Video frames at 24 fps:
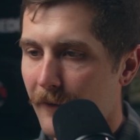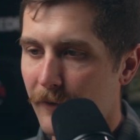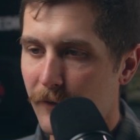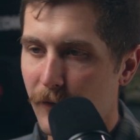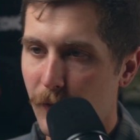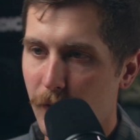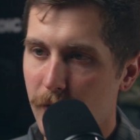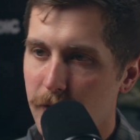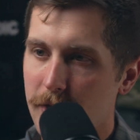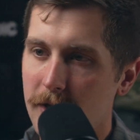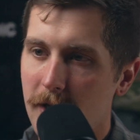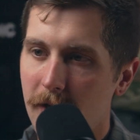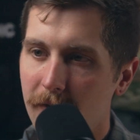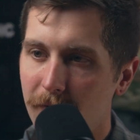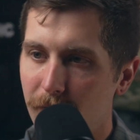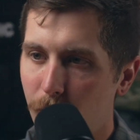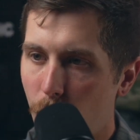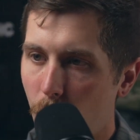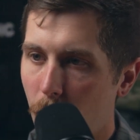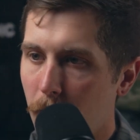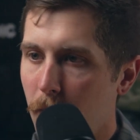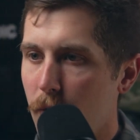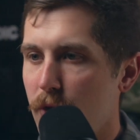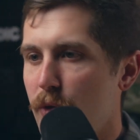First
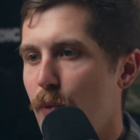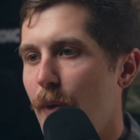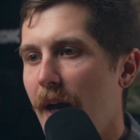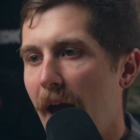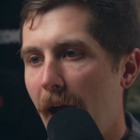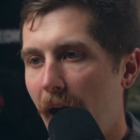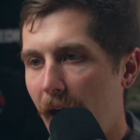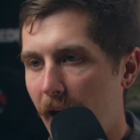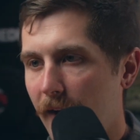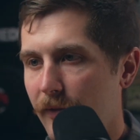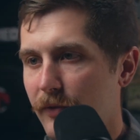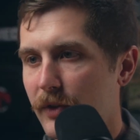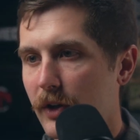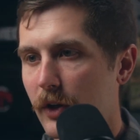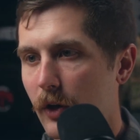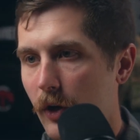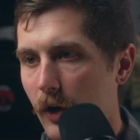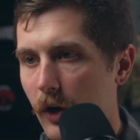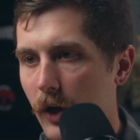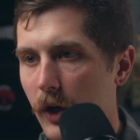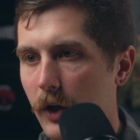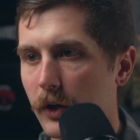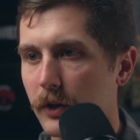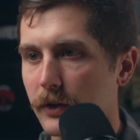and foremost, we have
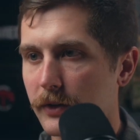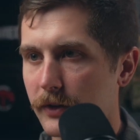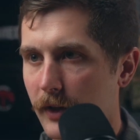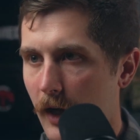to call